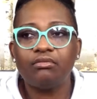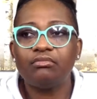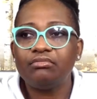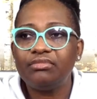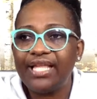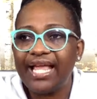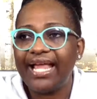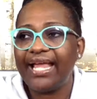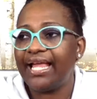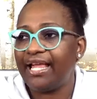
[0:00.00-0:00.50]

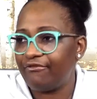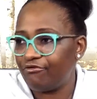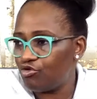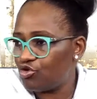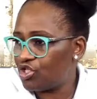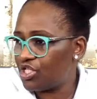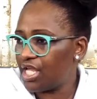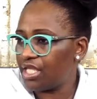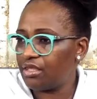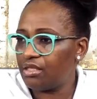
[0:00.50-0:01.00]
If you
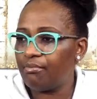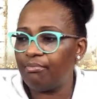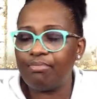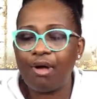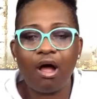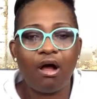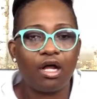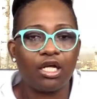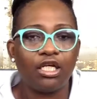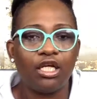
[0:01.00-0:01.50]
set the
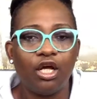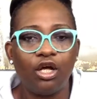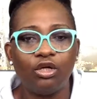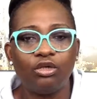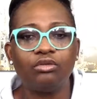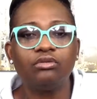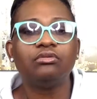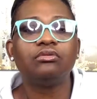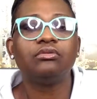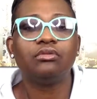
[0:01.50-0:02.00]
bar
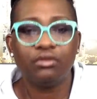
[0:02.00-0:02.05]
low,